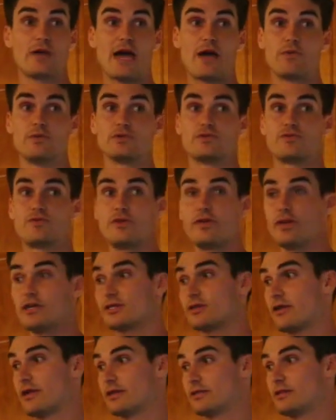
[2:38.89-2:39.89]
when I was really
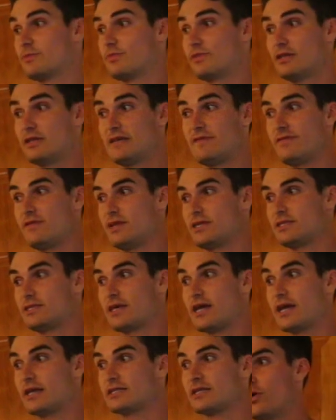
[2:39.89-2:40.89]
starting to believe these
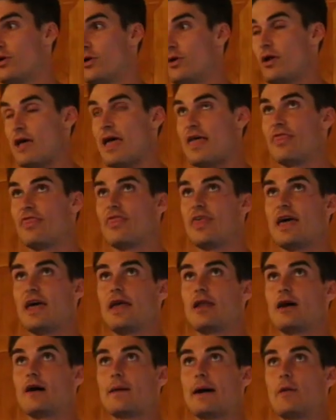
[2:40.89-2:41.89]
things. And
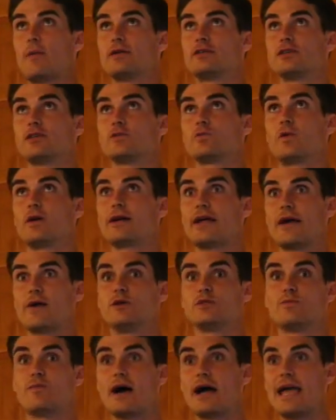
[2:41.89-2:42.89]
then I went to this one guy who
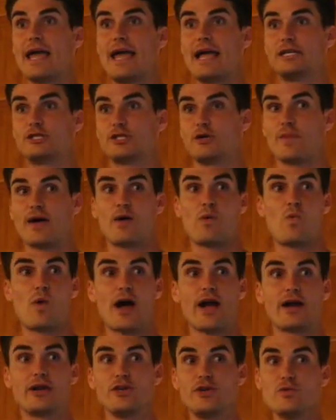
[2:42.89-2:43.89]
was my age, and I'm like,
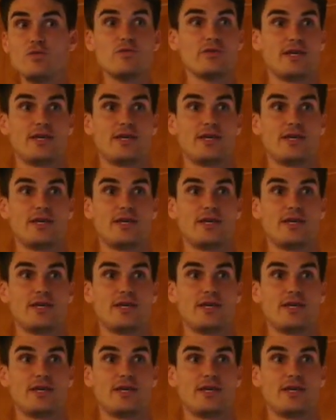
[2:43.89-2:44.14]
why are you